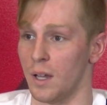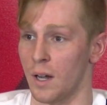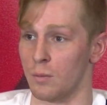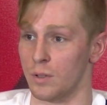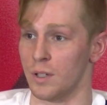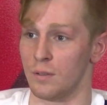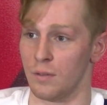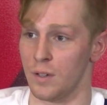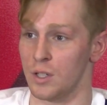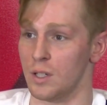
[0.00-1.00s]
And I received a
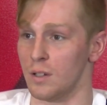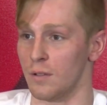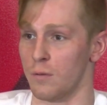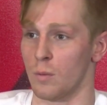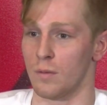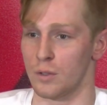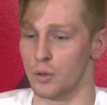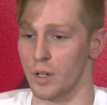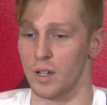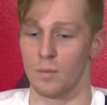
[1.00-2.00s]
vision in the form of a
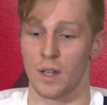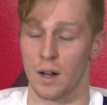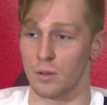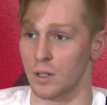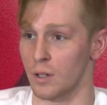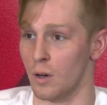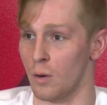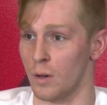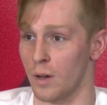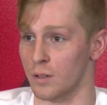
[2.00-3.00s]
dream that I was going to
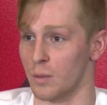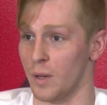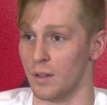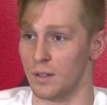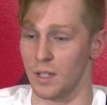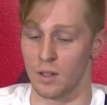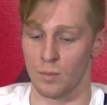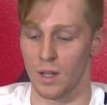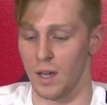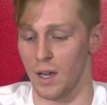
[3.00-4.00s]
go and I was going to make the team.